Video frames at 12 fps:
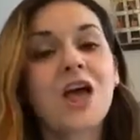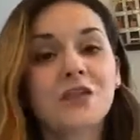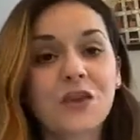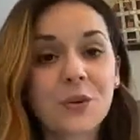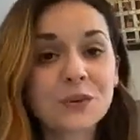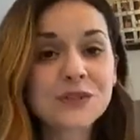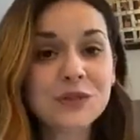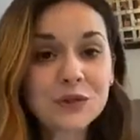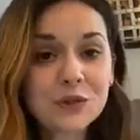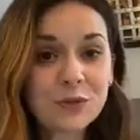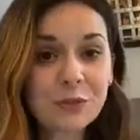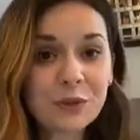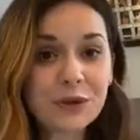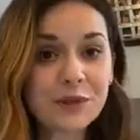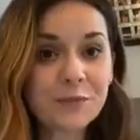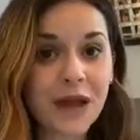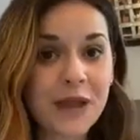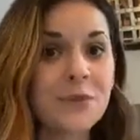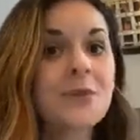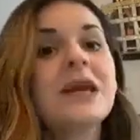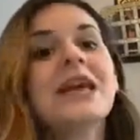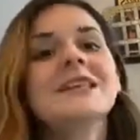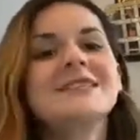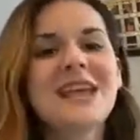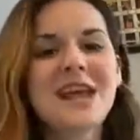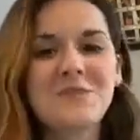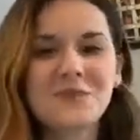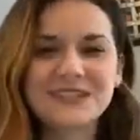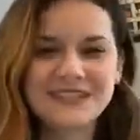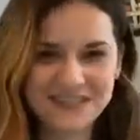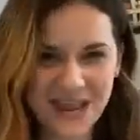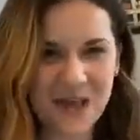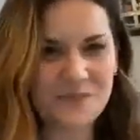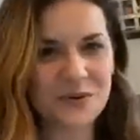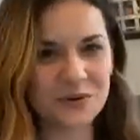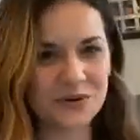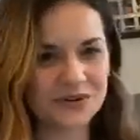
There was a little boy in the Bible. His name was Samuel.